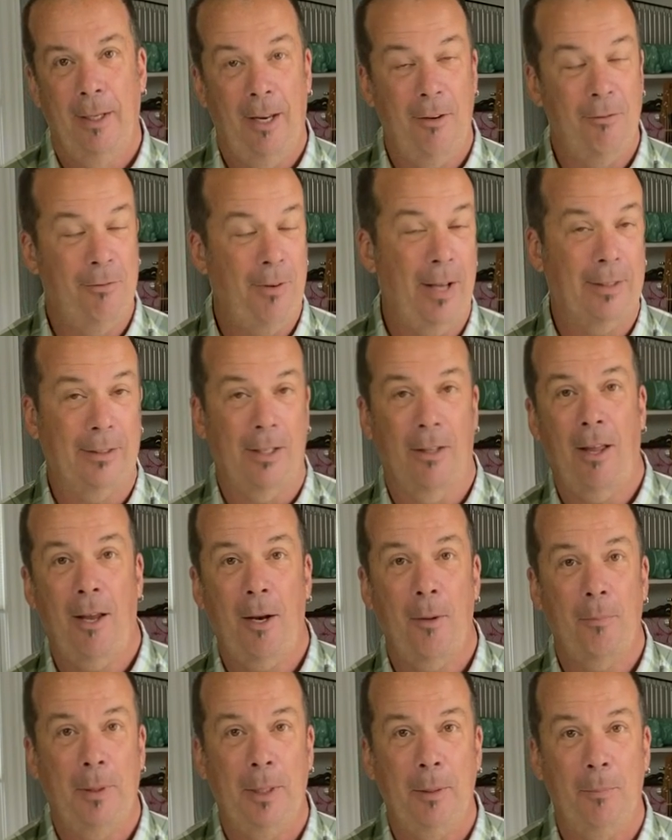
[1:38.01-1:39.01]
In fact, a
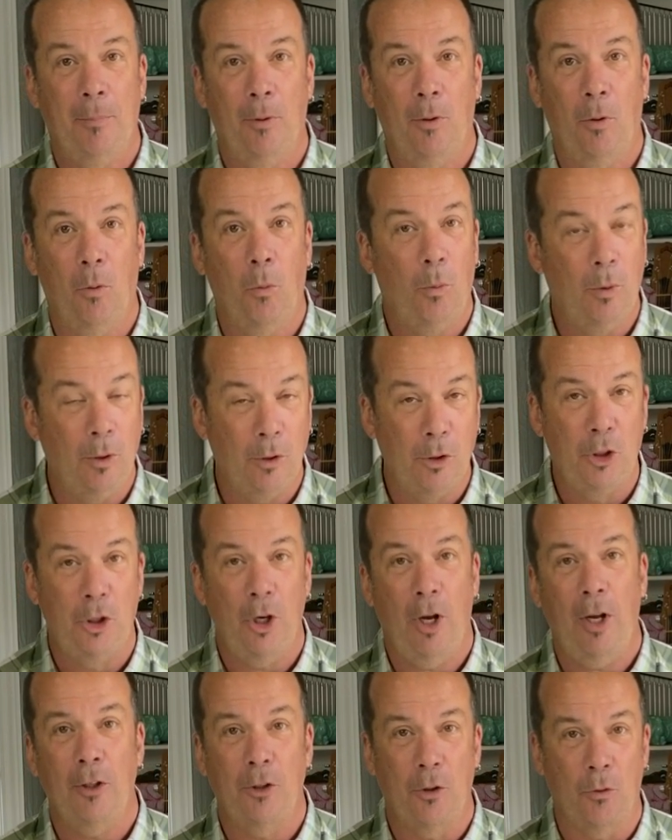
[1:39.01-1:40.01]
lot of people will
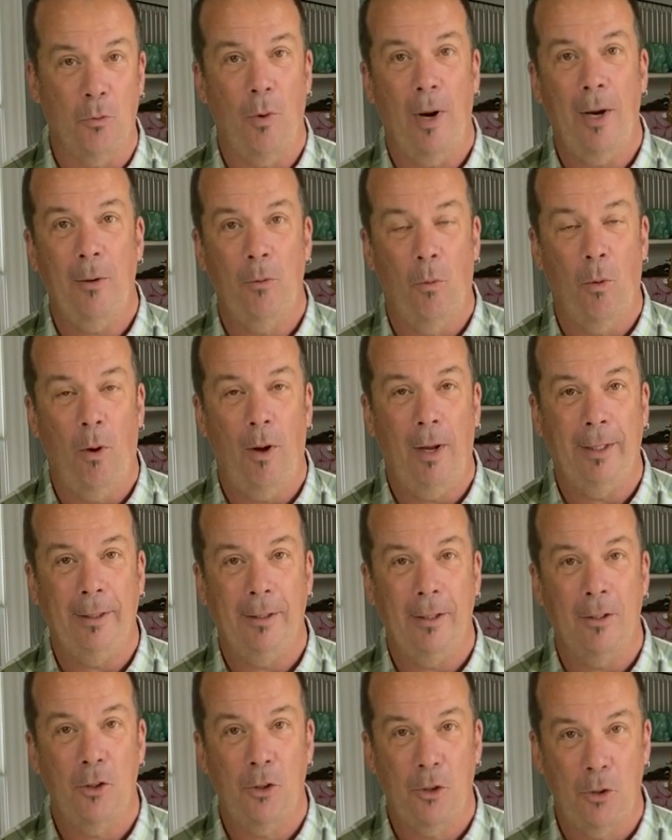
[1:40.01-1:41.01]
judge red
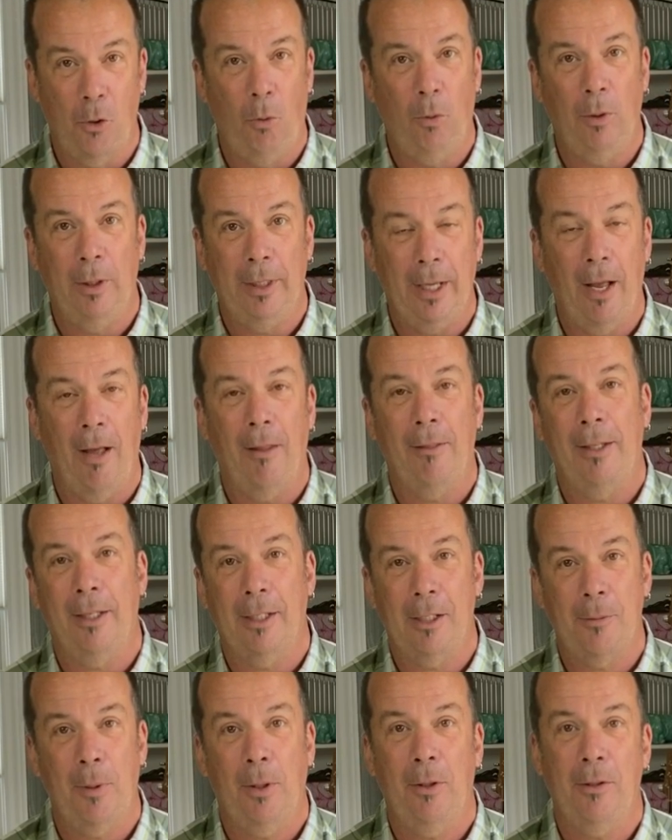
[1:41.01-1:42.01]
wine solely on the
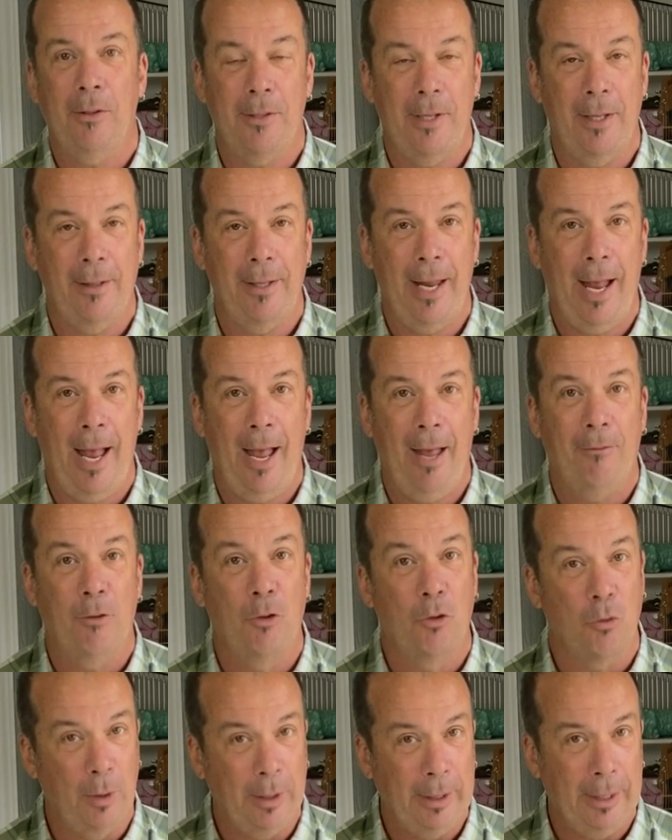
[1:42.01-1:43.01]
experience that they have
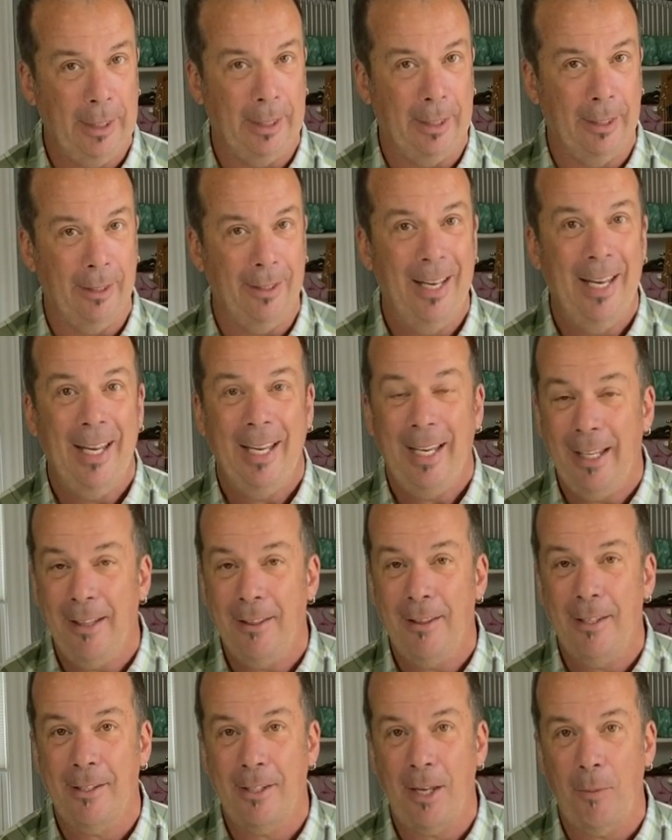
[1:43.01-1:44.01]
drinking it
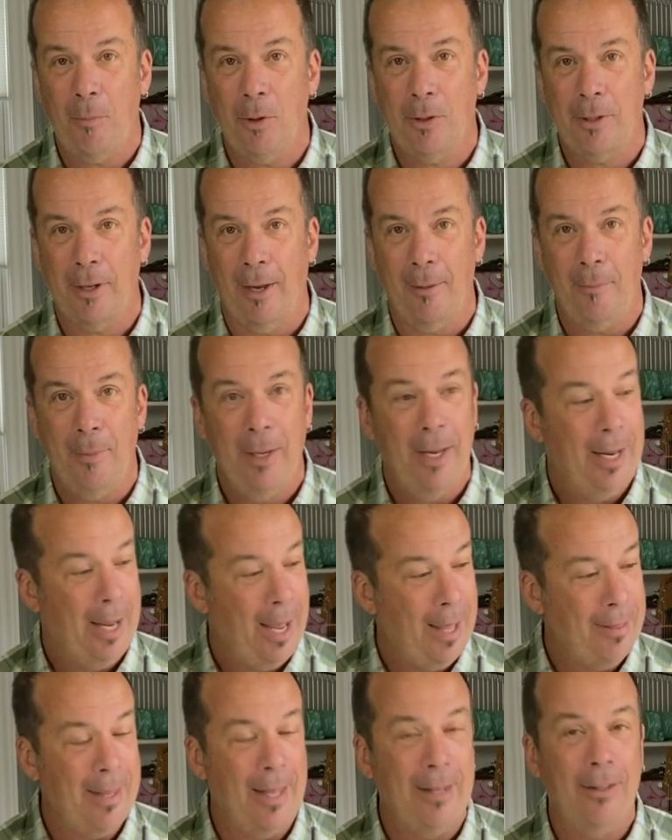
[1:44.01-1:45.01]
in the summertime,
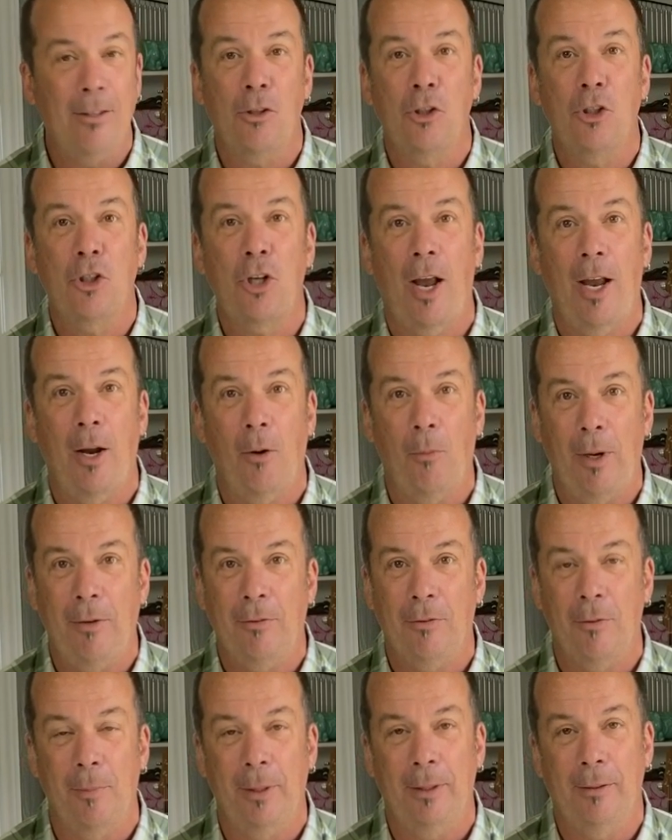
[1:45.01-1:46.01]
and then they'll shy away
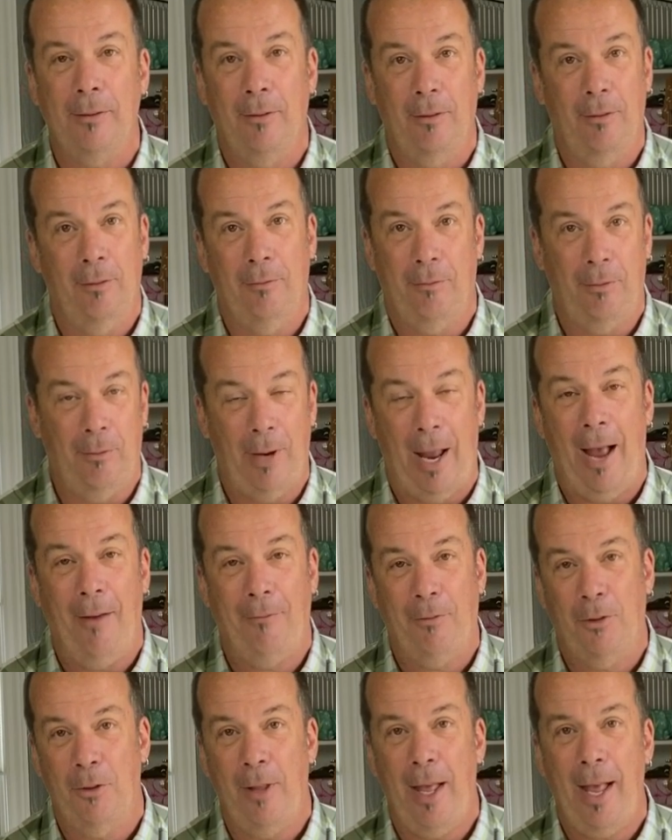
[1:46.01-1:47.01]
from it
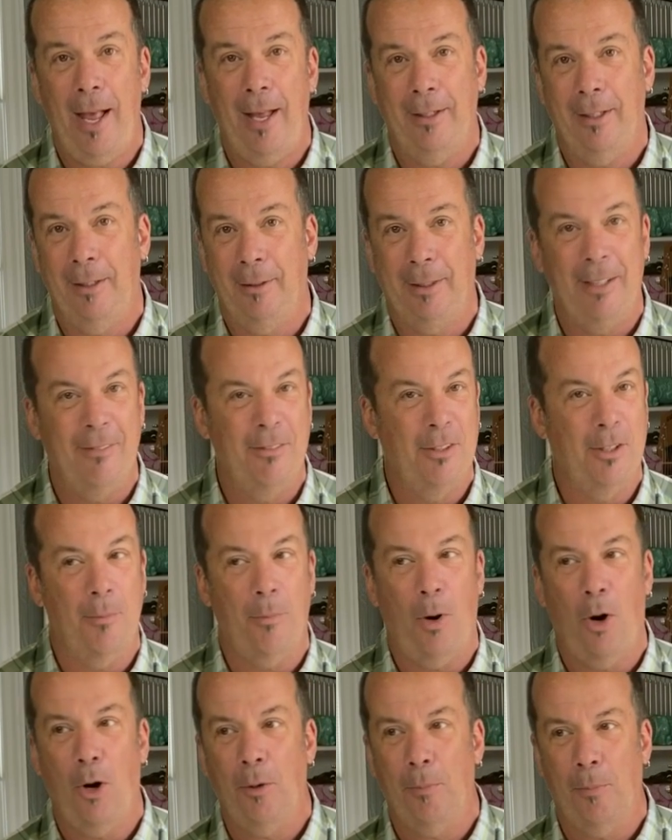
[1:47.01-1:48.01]
after that. It gives
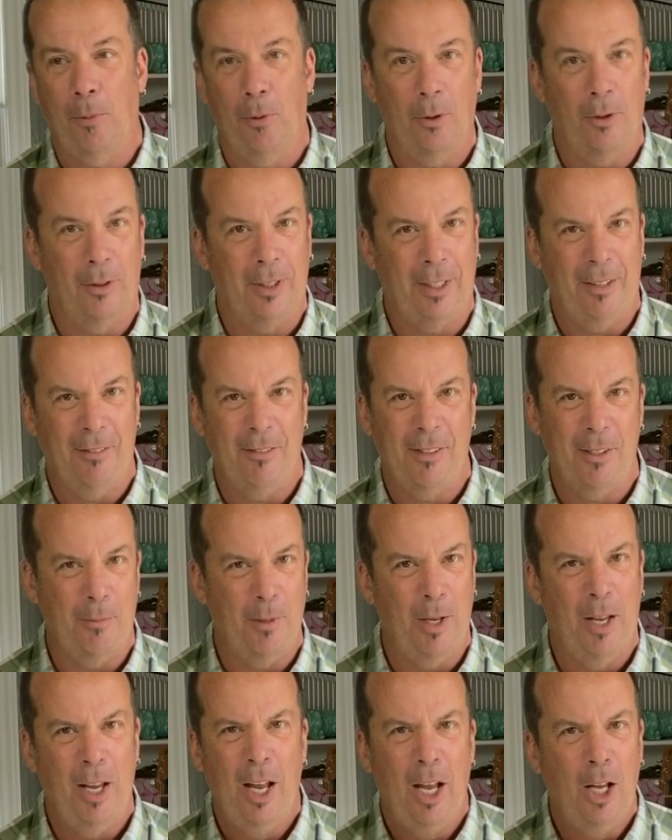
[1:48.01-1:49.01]
them heartburn or it gives them
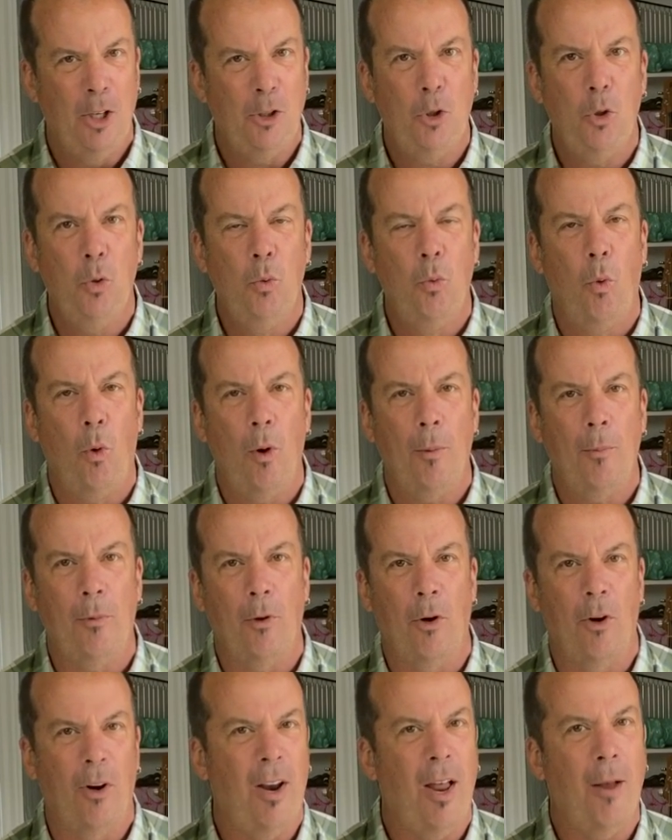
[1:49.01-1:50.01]
a too warm
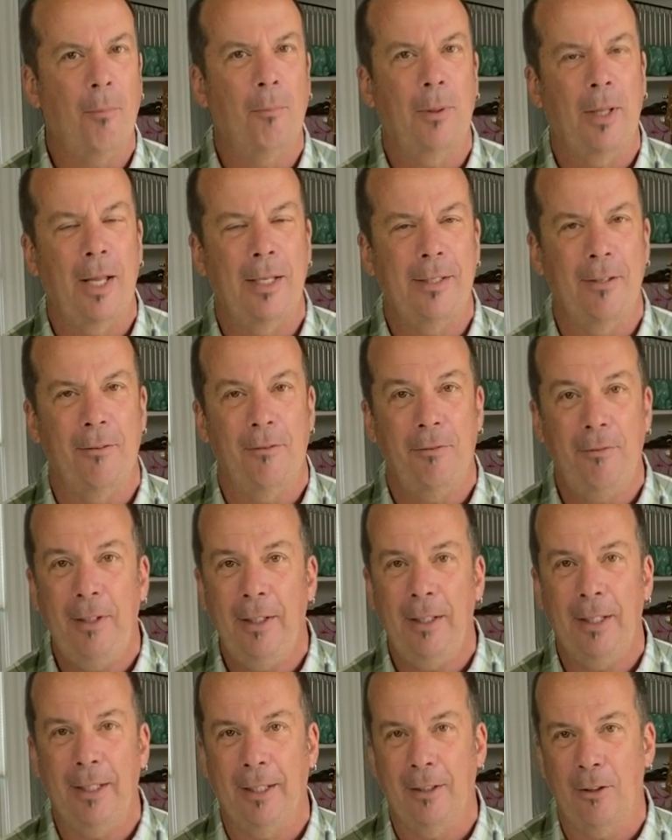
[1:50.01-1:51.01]
or unpleasant
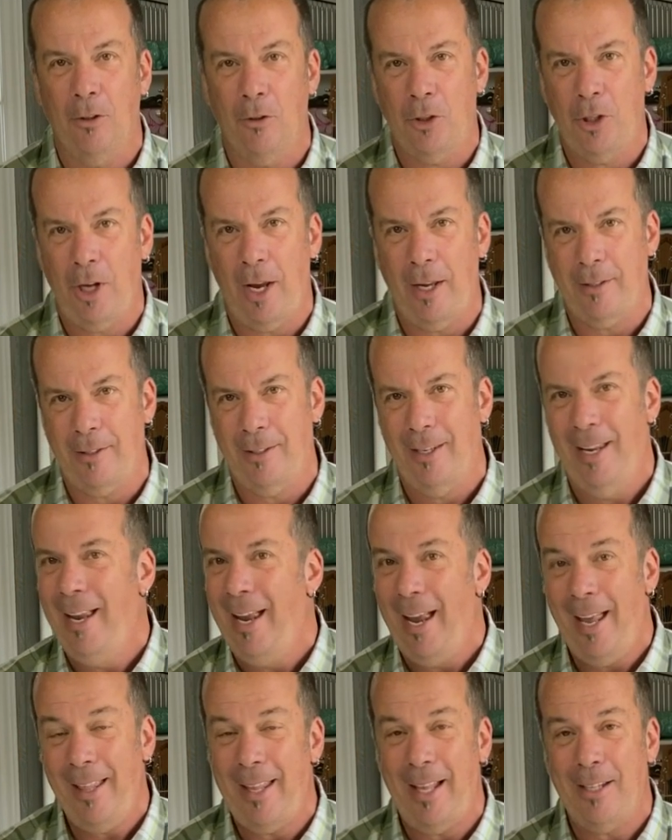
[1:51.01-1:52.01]
feeling in their chest,
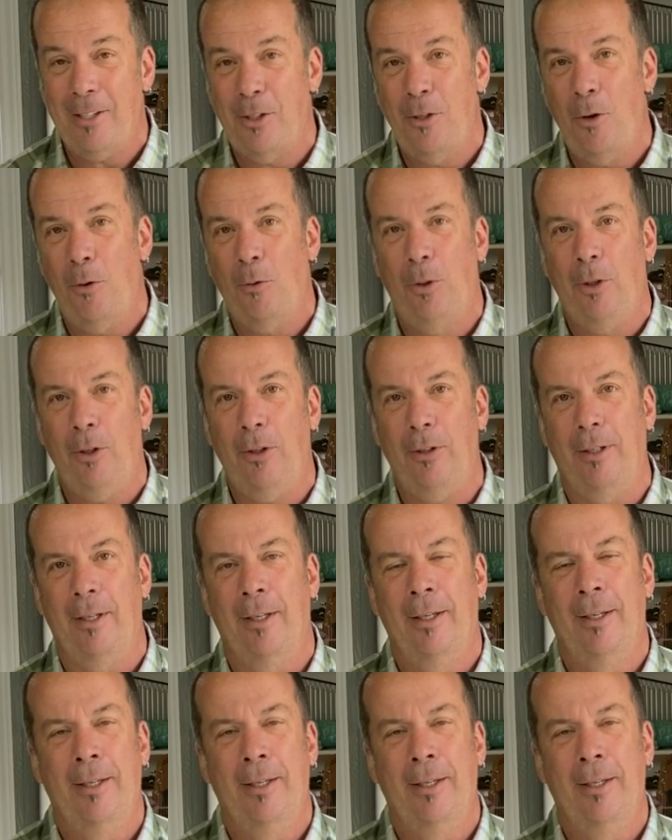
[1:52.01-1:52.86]
and that's no good.